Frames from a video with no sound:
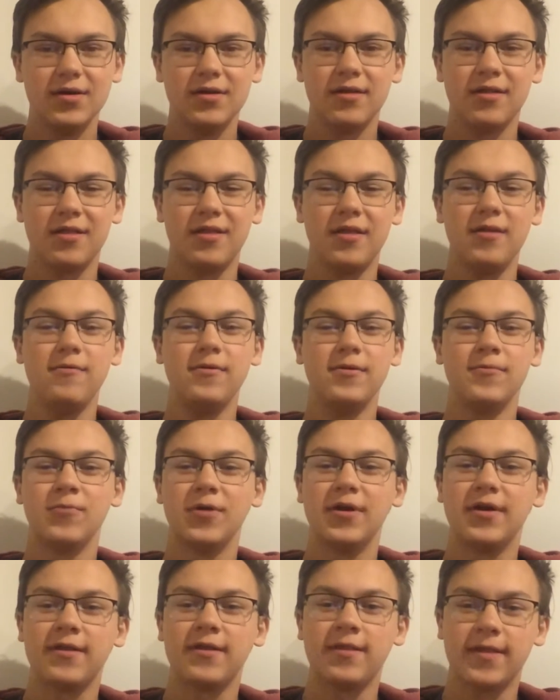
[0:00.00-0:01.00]
seat
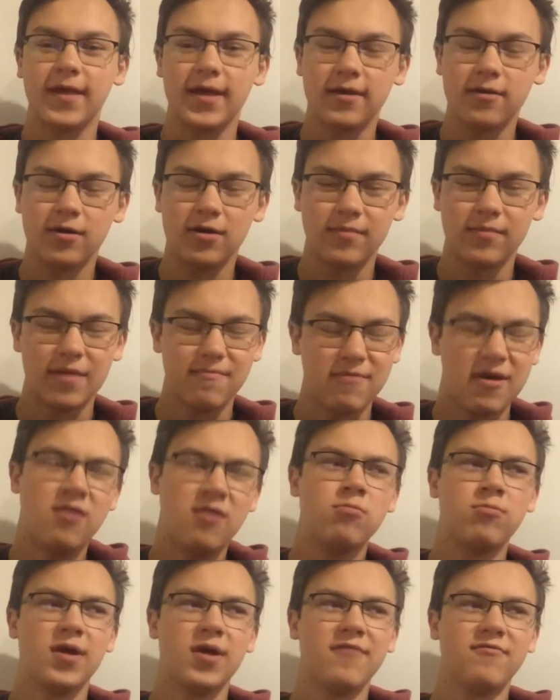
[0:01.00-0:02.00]
where, like, on my bed,
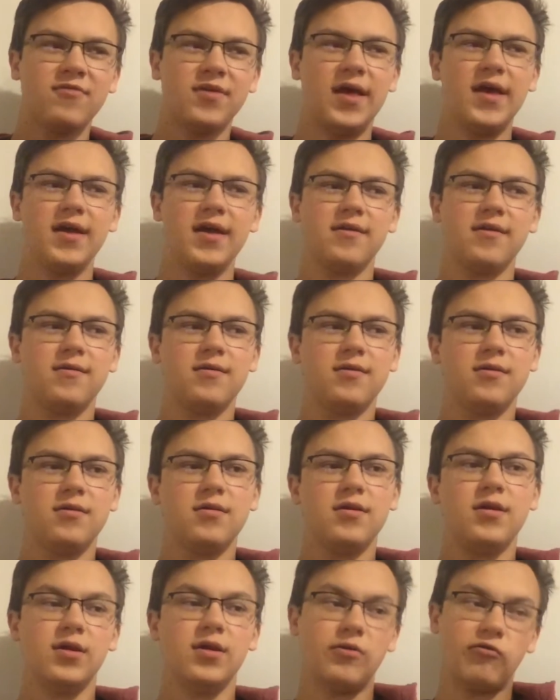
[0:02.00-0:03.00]
where I have to, like,
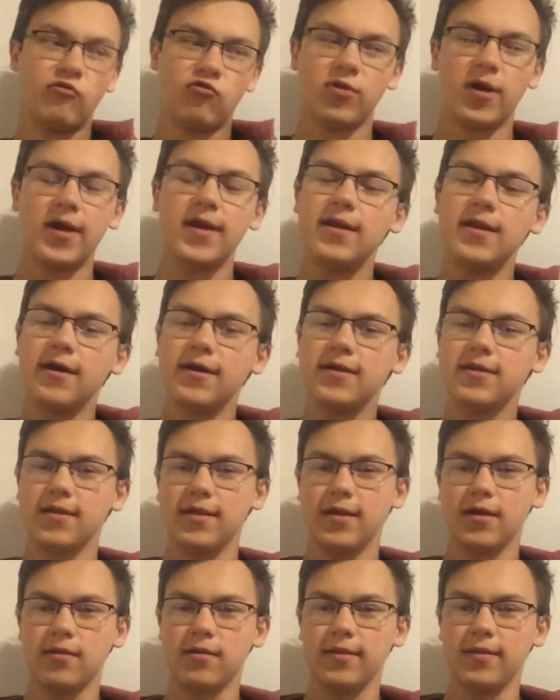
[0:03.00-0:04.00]
you know, try not to,
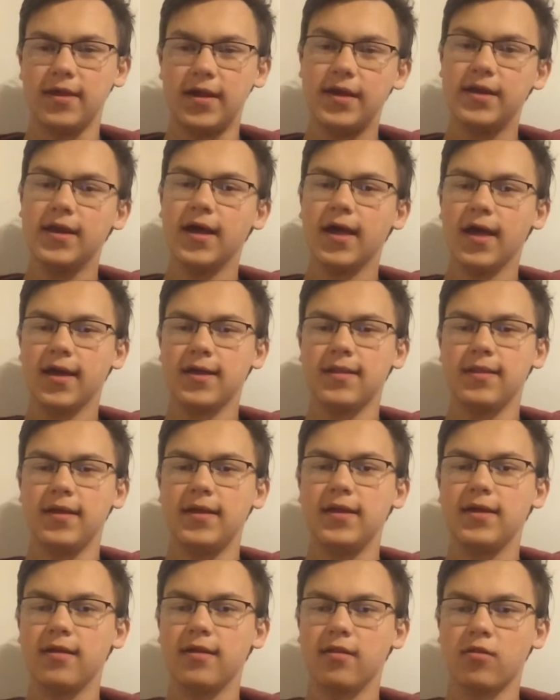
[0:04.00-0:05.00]
like, lean. I can
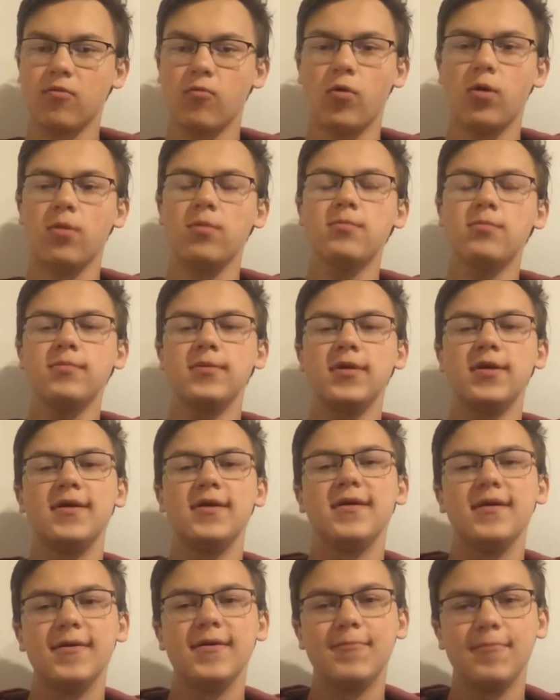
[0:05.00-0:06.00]
lean against the wall,
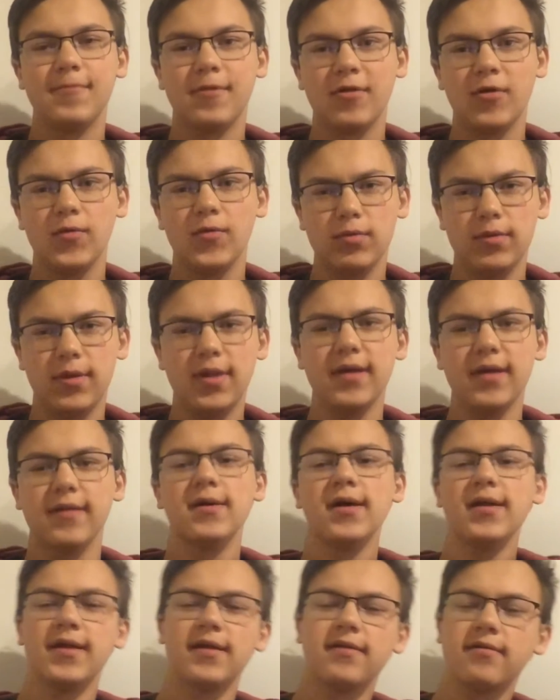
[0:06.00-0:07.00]
so, yeah,
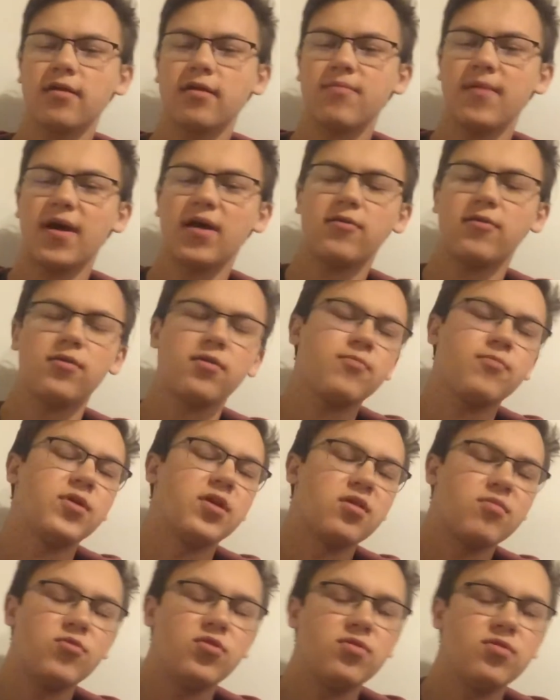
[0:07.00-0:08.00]
I like this background. It's
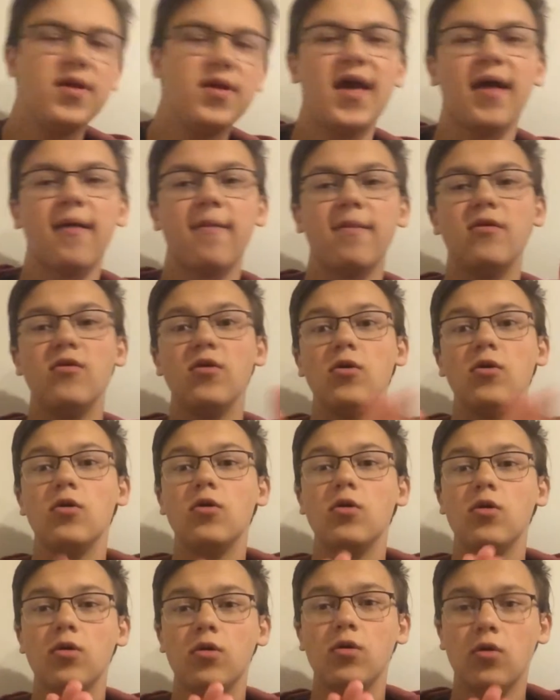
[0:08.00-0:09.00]
pretty smooth, but, yeah,
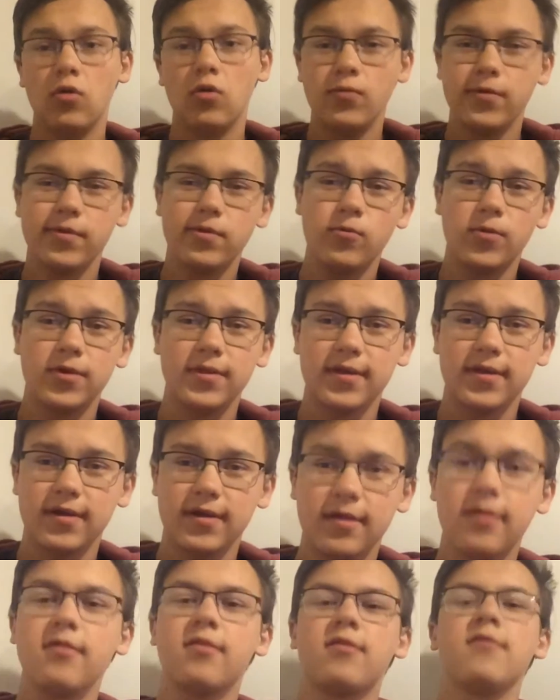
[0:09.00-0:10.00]
who really won
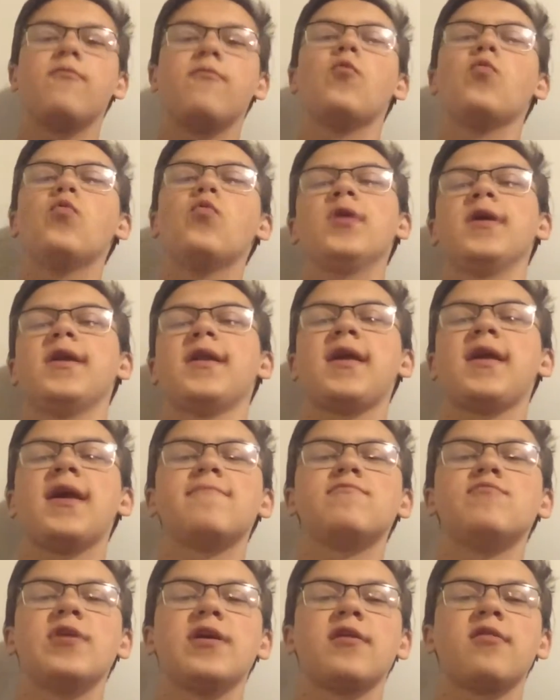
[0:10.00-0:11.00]
the Civil War in
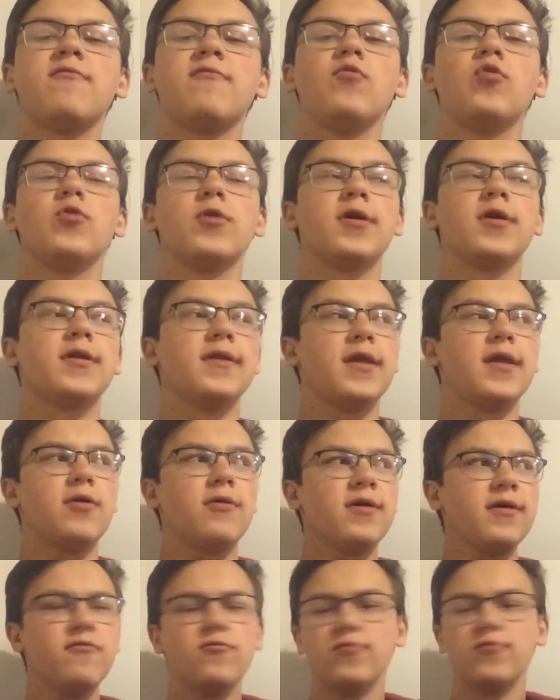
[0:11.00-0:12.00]
Captain America Civil War? Now, I
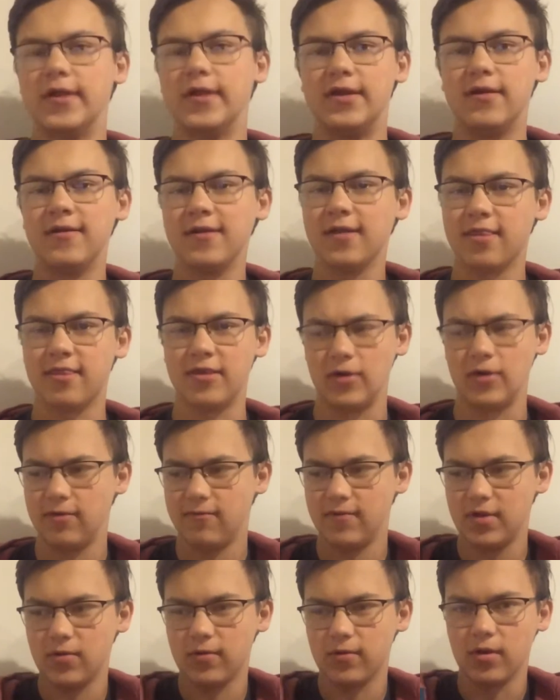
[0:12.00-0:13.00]
haven't really done the theory
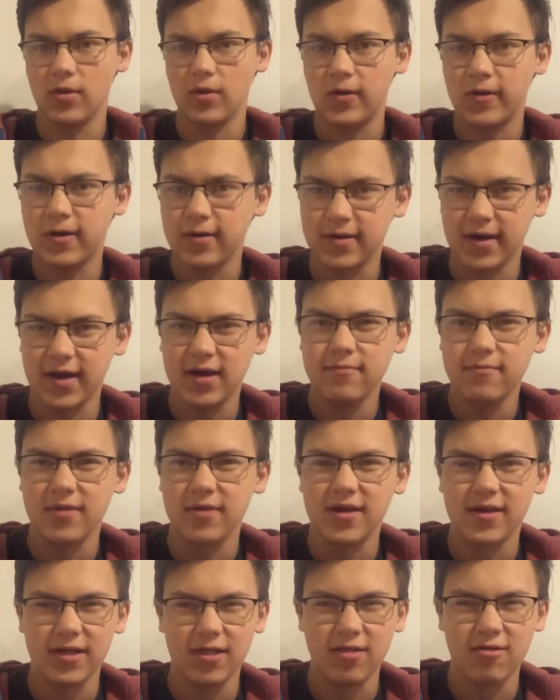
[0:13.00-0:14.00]
video in a long time,
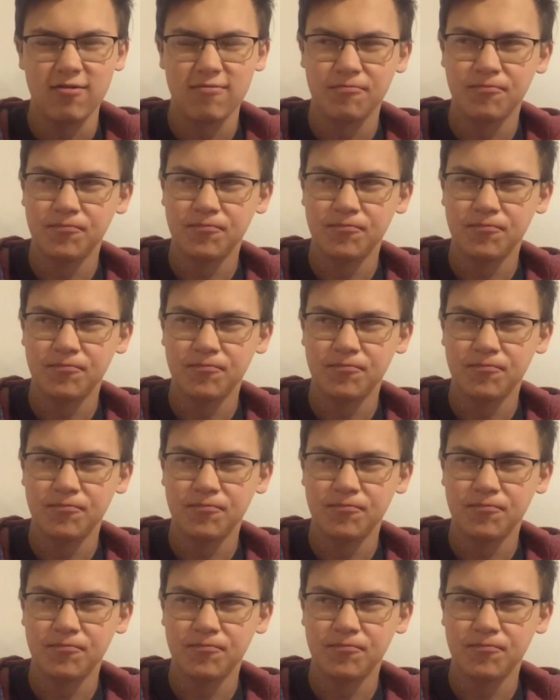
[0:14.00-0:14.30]
because